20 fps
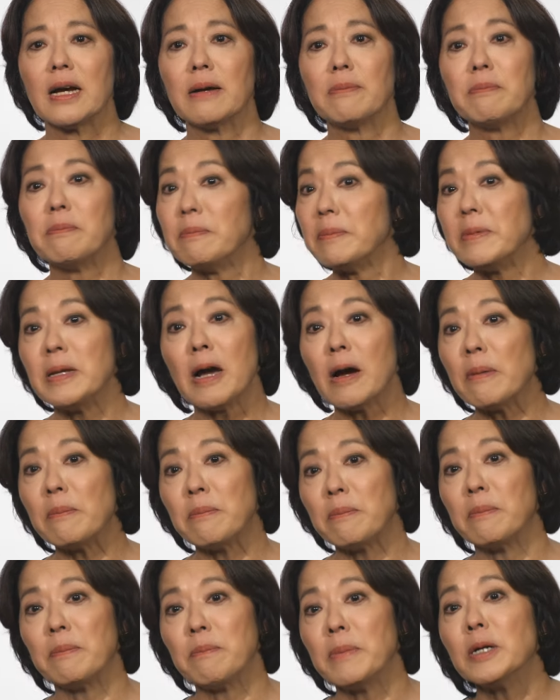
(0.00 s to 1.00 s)
um,
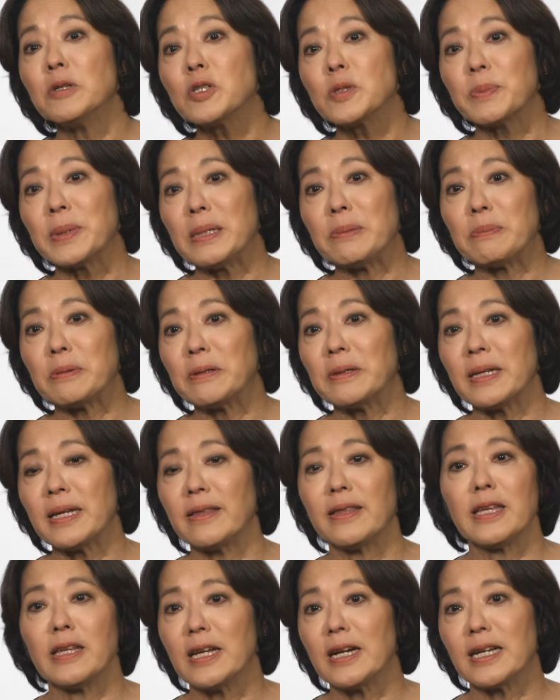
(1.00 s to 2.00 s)
not most people
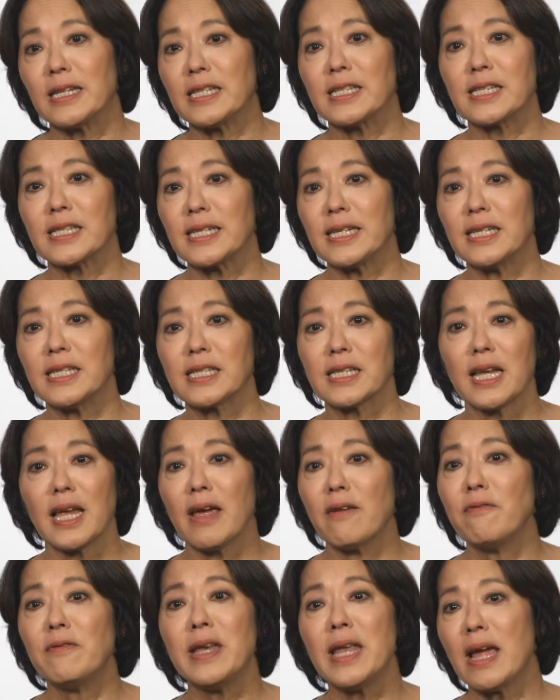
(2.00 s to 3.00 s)
in the United States
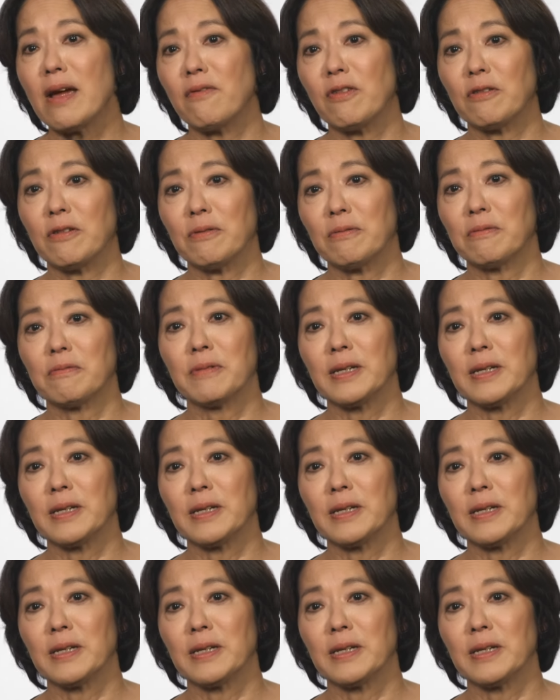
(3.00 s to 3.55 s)
have never